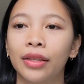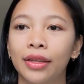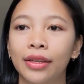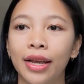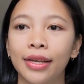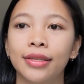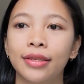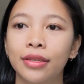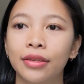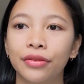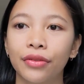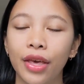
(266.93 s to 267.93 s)
The
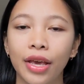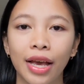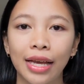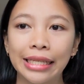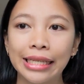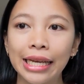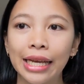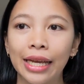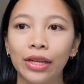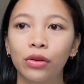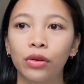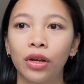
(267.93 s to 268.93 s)
next thing I
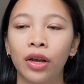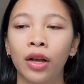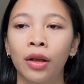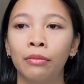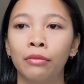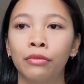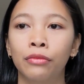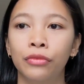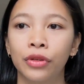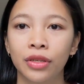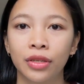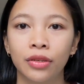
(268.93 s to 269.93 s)
did um,
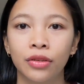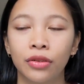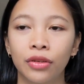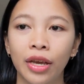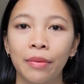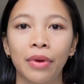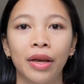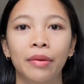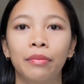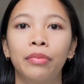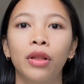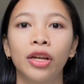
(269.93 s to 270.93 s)
was to get
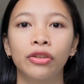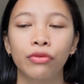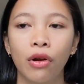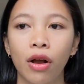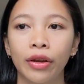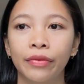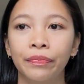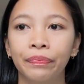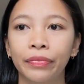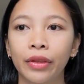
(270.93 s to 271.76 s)
my blood drawn.